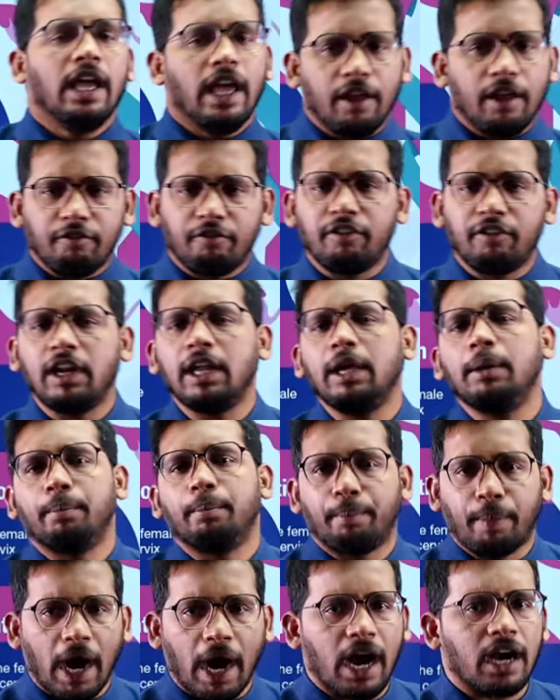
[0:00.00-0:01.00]
Every
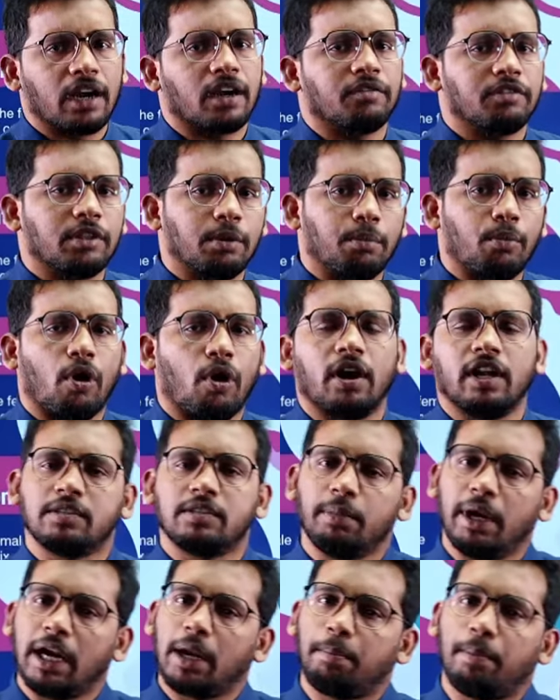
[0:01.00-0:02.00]
part of the body
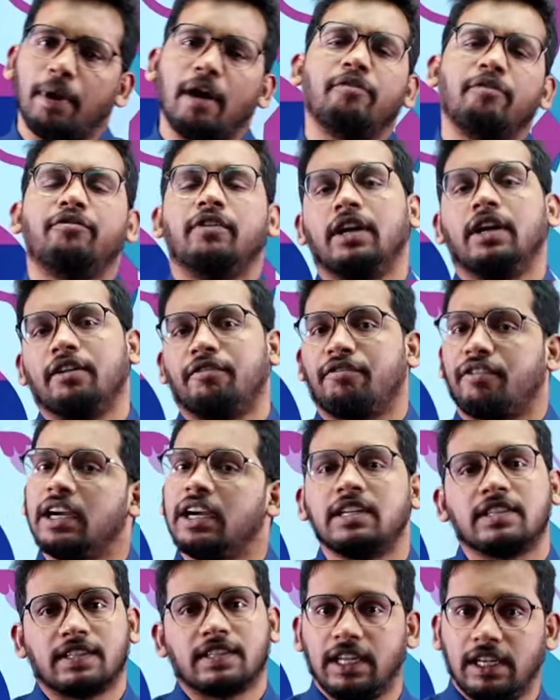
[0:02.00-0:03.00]
is made up of
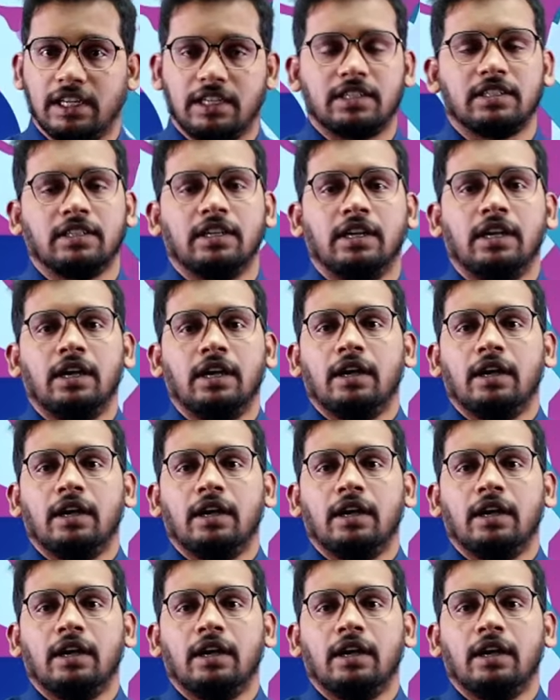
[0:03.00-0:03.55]
different cells.